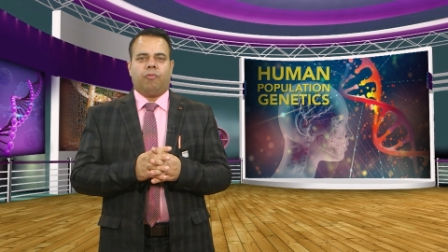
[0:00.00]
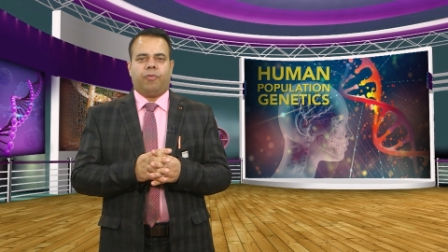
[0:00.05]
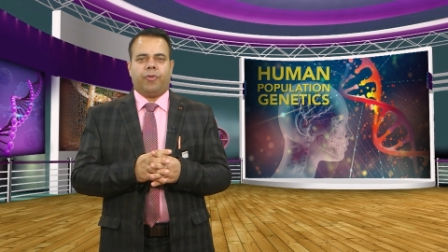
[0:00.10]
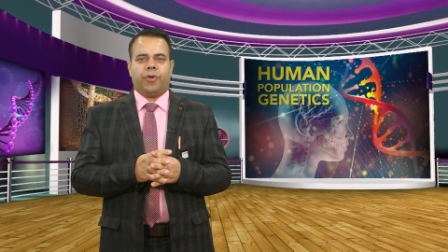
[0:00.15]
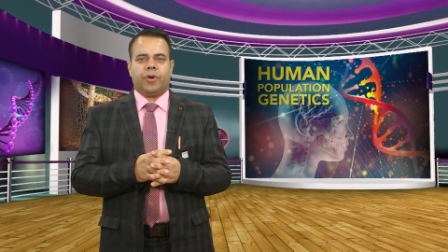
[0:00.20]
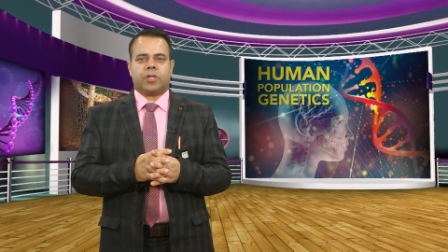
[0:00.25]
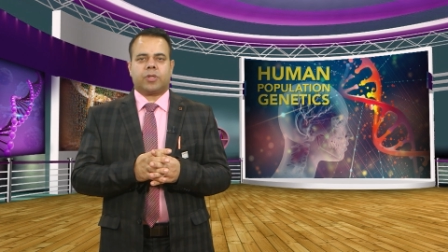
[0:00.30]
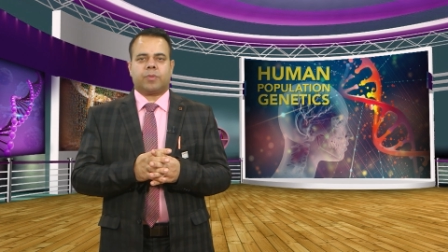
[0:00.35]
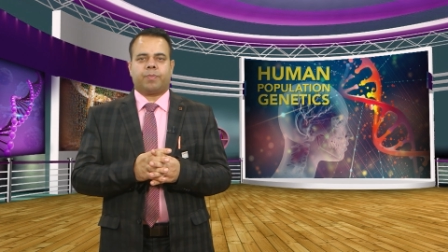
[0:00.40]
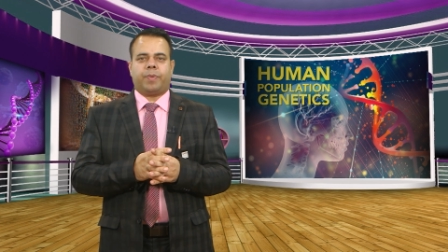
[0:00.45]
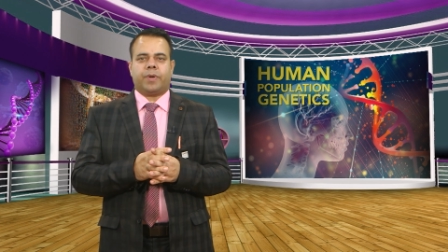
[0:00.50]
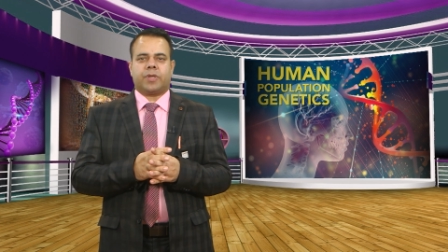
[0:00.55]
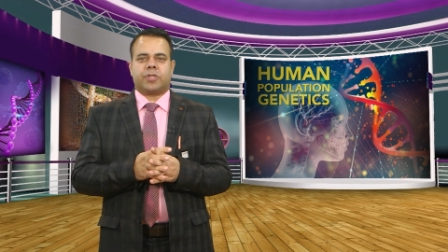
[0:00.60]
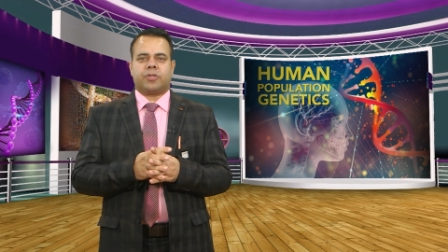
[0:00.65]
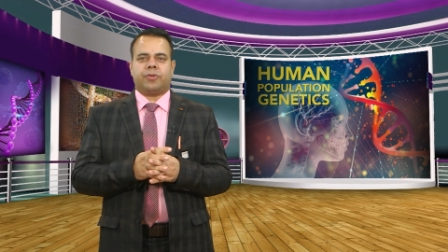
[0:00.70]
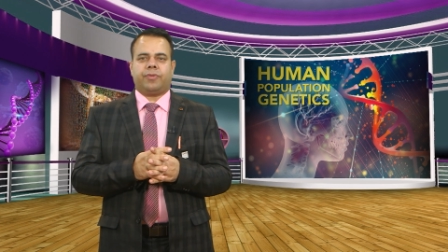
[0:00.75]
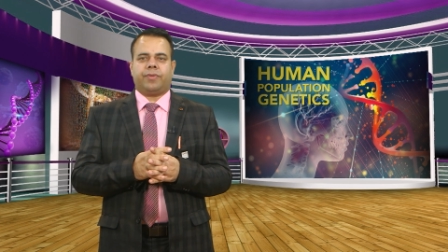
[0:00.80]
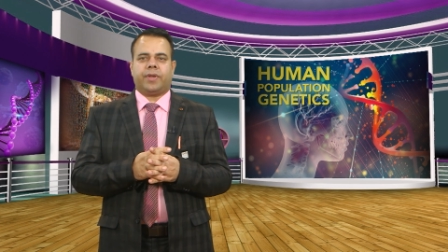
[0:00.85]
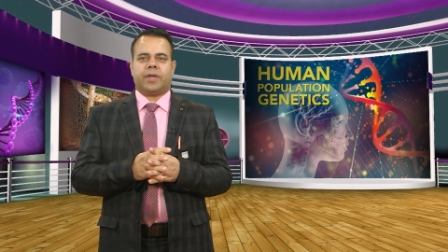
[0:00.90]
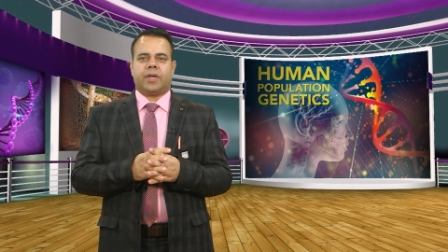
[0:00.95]
worth
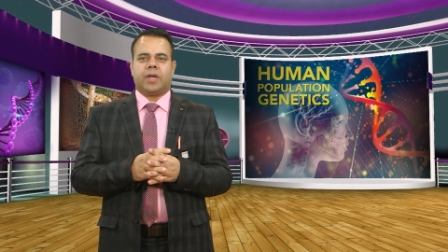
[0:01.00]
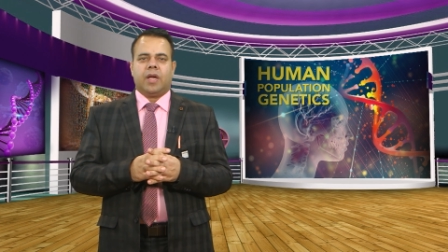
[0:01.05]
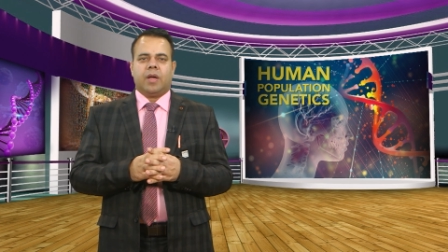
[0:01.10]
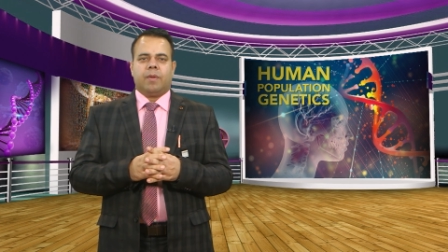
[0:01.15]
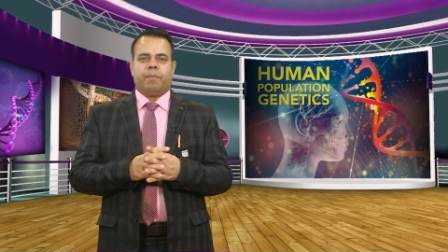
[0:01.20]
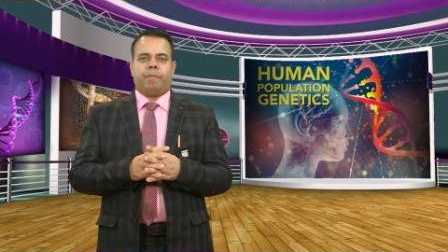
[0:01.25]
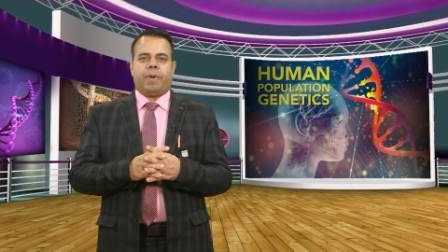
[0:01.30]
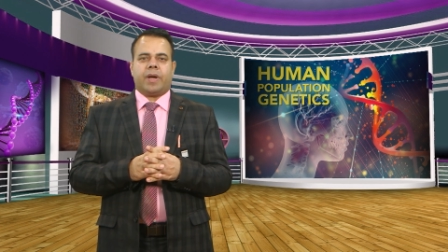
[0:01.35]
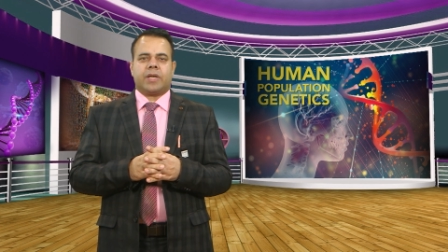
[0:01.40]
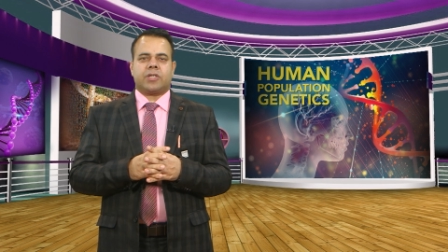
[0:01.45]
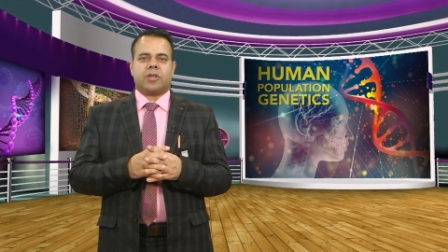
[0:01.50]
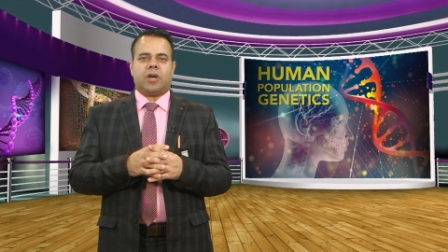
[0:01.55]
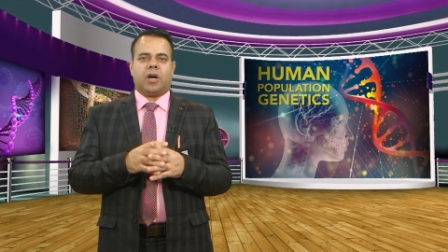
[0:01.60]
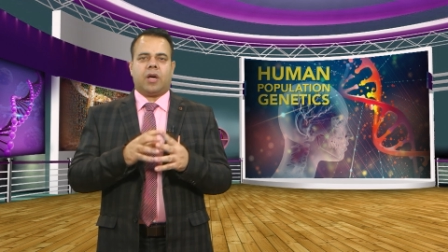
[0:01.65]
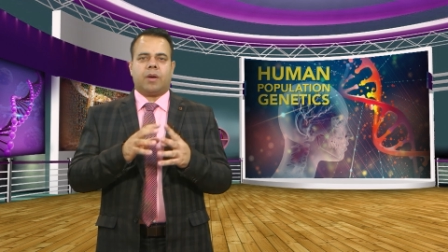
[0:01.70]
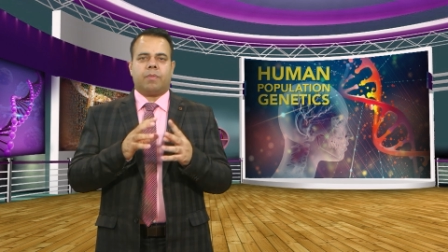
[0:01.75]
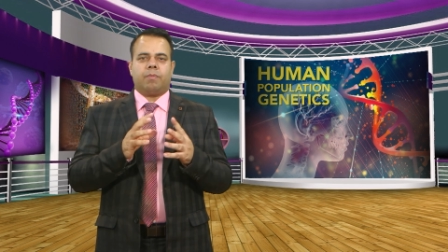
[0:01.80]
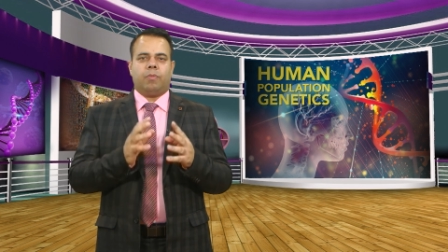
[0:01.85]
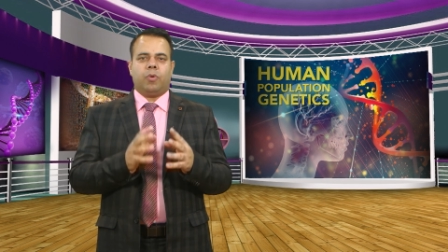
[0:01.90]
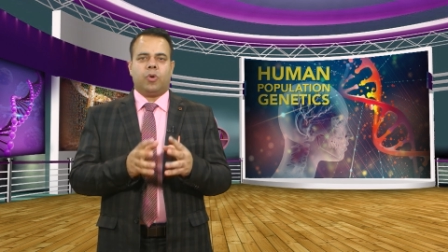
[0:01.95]
pursuing but
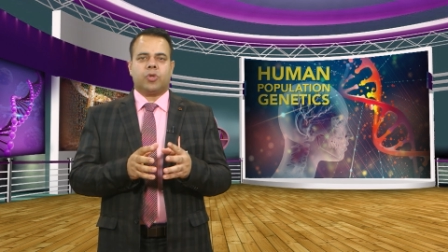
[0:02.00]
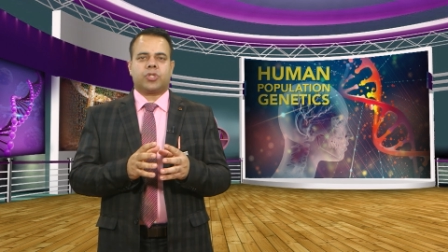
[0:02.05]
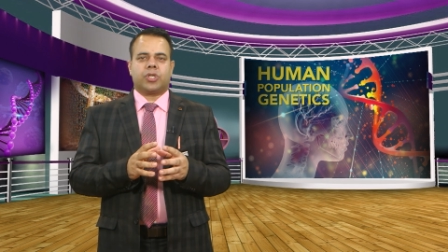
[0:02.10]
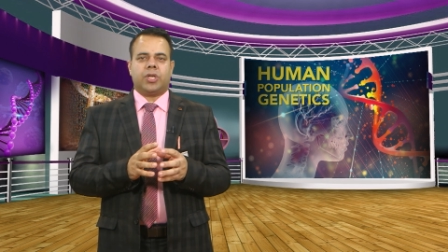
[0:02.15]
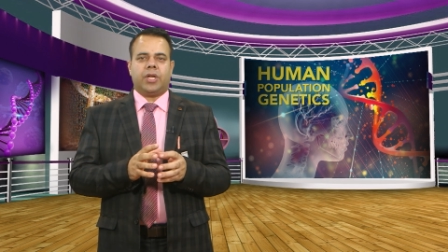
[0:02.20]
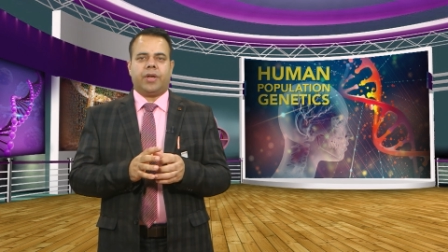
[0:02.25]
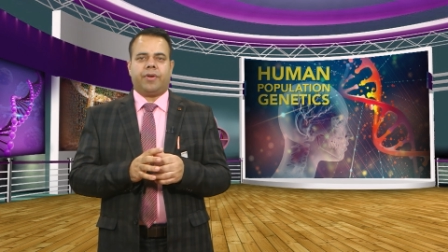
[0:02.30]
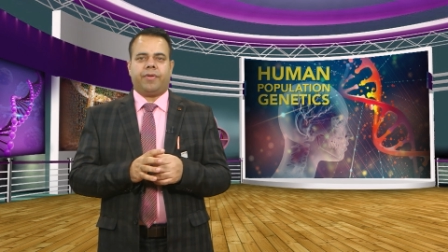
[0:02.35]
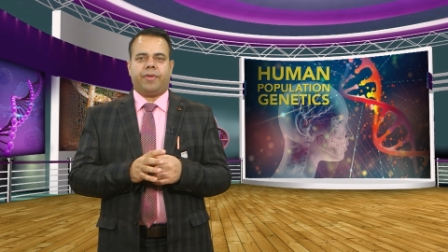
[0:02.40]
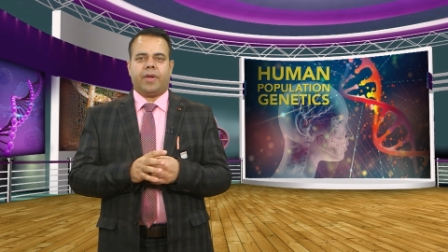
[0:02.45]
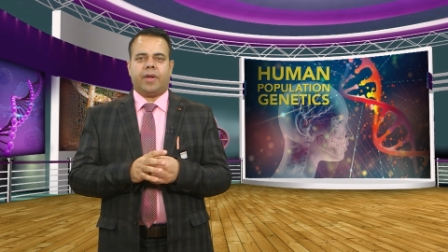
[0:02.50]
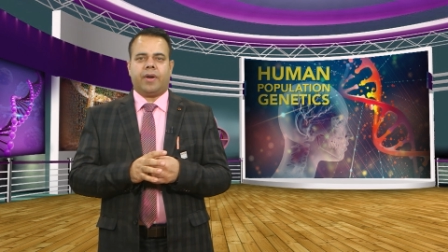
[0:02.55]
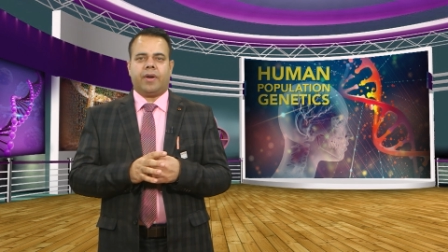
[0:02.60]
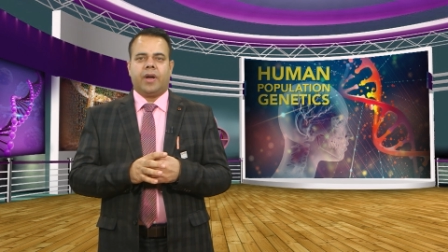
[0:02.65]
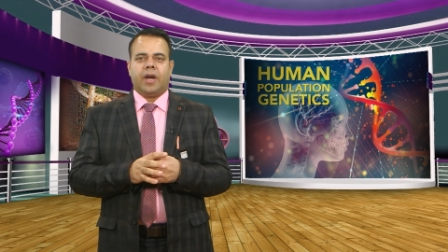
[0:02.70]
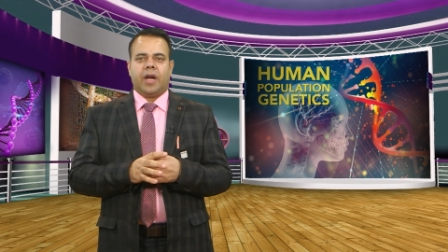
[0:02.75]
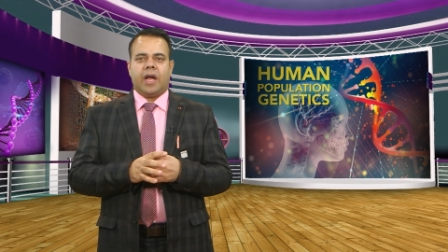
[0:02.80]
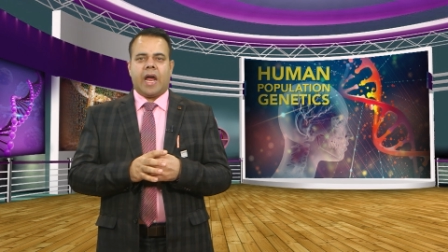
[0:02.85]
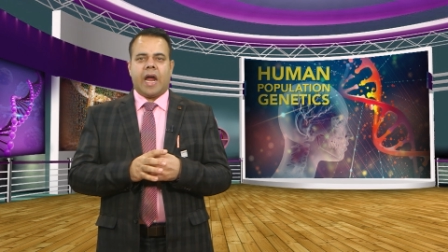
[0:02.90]
are mostly rare,